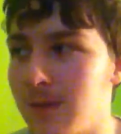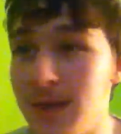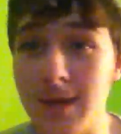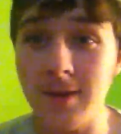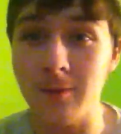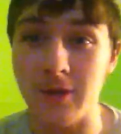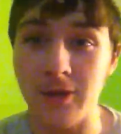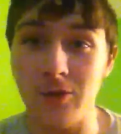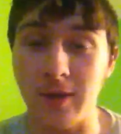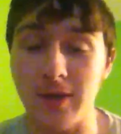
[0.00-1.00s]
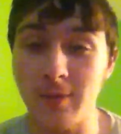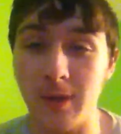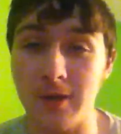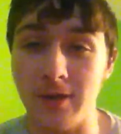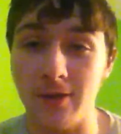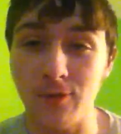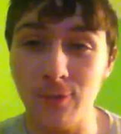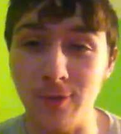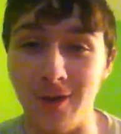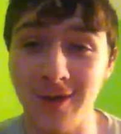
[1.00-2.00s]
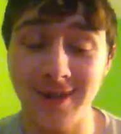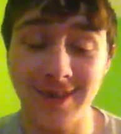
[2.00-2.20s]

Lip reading: That's something that should be explained to the school.